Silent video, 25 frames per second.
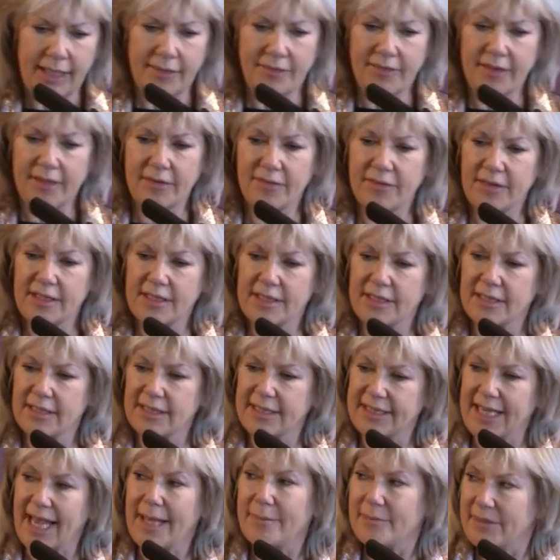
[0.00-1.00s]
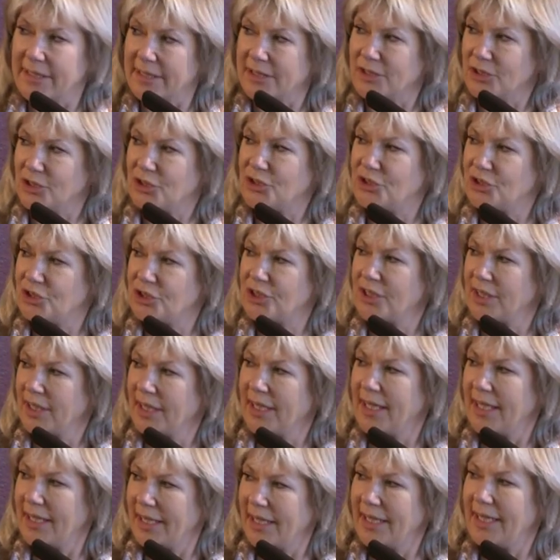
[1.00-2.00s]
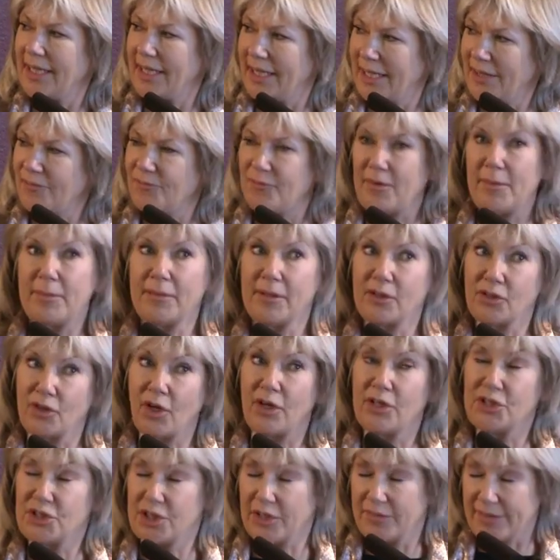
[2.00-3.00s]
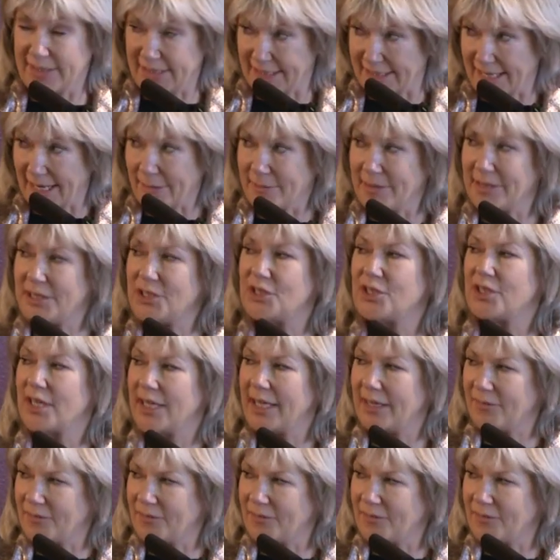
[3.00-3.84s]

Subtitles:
the damage... If people acknowledge there is damage,